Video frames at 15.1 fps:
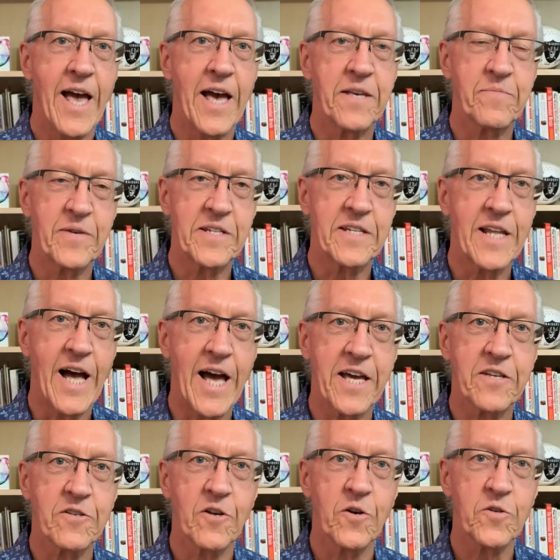has been
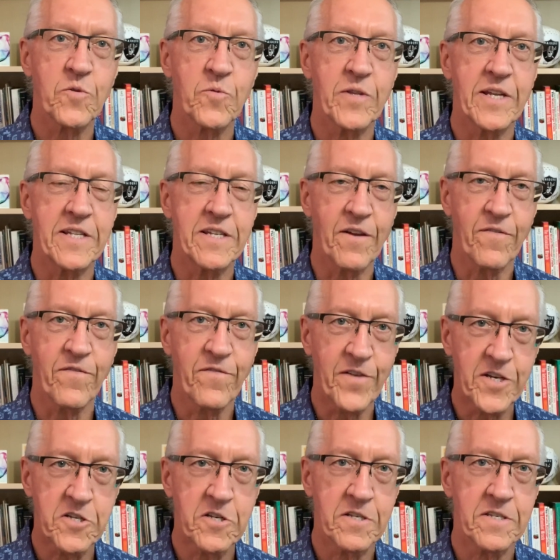diagnosed with a
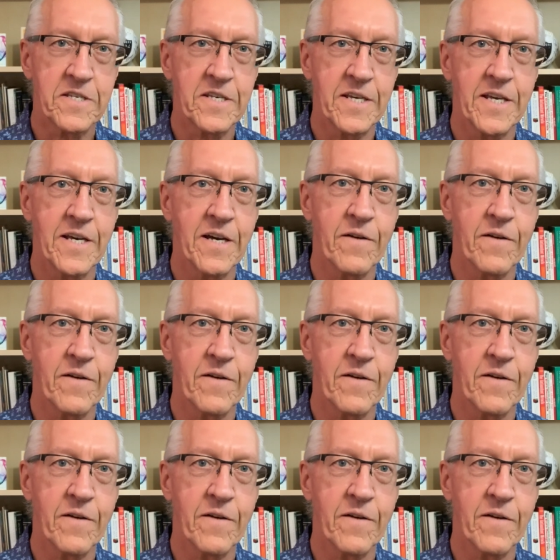deficiency